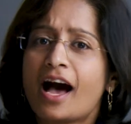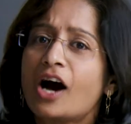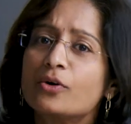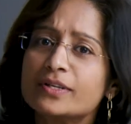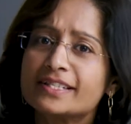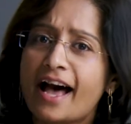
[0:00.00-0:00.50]

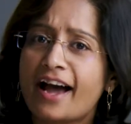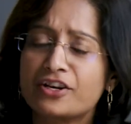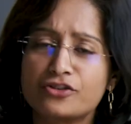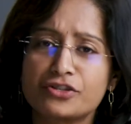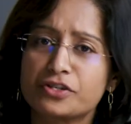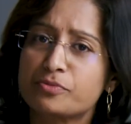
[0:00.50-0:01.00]
How is
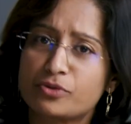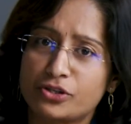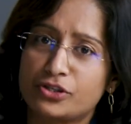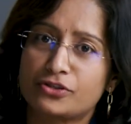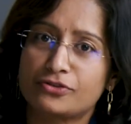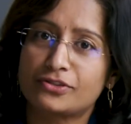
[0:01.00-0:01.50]
hydrogen
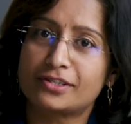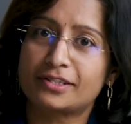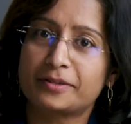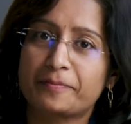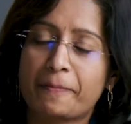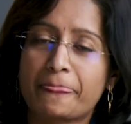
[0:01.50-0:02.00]

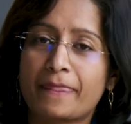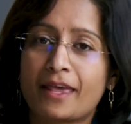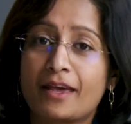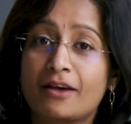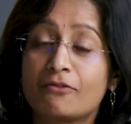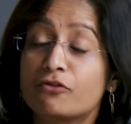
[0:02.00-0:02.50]
produced?
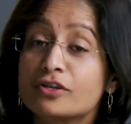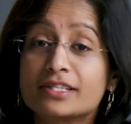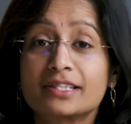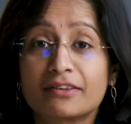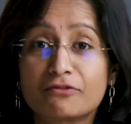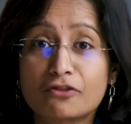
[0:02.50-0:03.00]

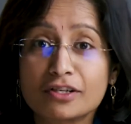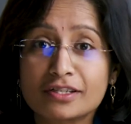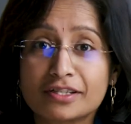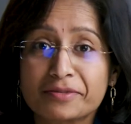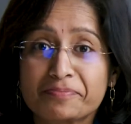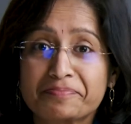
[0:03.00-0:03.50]
First thing
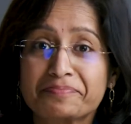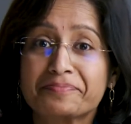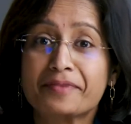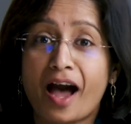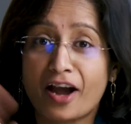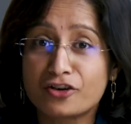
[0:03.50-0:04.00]
first,
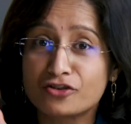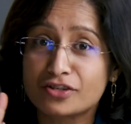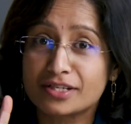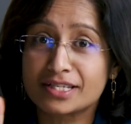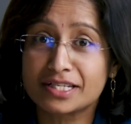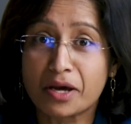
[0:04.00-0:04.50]

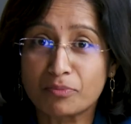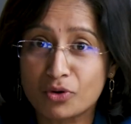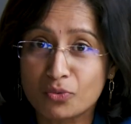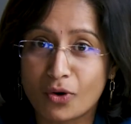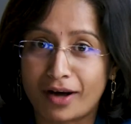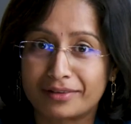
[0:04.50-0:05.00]
hydrogen is
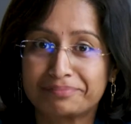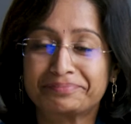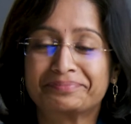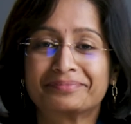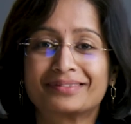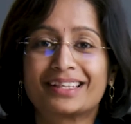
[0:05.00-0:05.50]
number one.
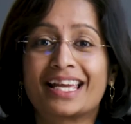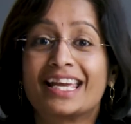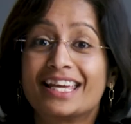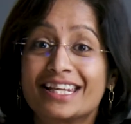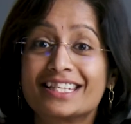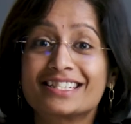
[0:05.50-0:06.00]

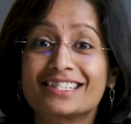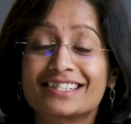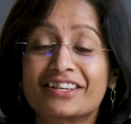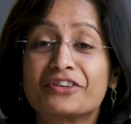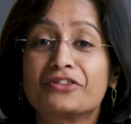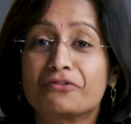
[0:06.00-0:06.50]
It
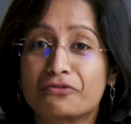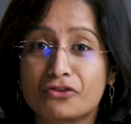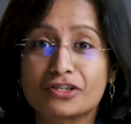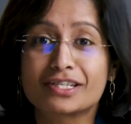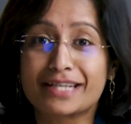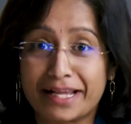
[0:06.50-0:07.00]
is the
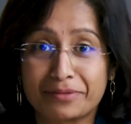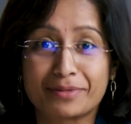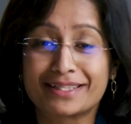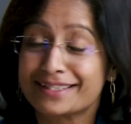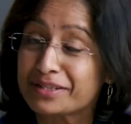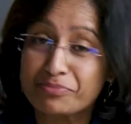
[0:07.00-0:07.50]
first
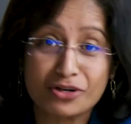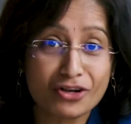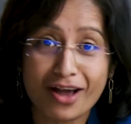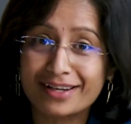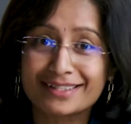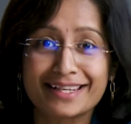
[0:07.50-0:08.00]
element in the
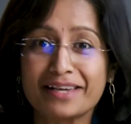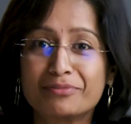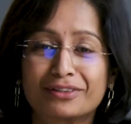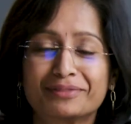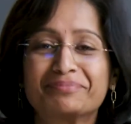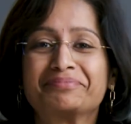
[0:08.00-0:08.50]
periodic
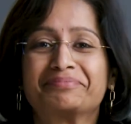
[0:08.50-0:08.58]
table.